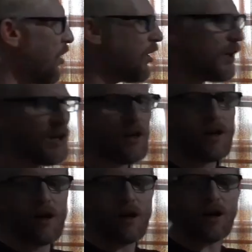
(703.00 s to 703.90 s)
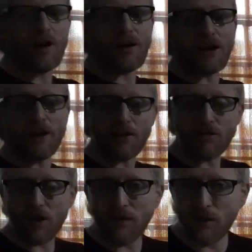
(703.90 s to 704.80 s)
on the
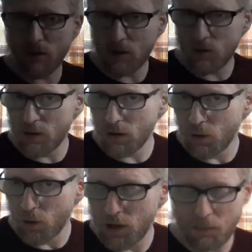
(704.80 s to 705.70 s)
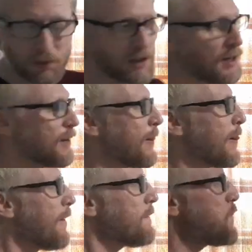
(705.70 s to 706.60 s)
letters given to you in a coordinate plane.
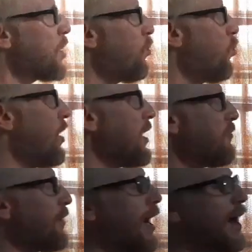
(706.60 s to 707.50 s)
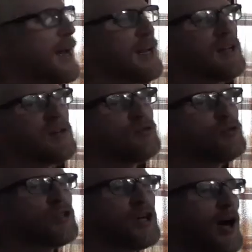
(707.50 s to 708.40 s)
But what if I
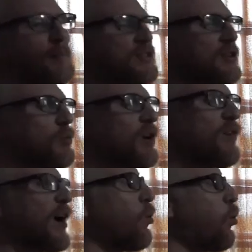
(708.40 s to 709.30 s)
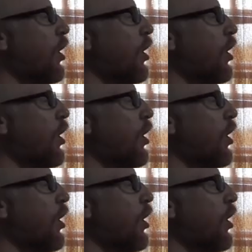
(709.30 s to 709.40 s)
do the opposite? What if I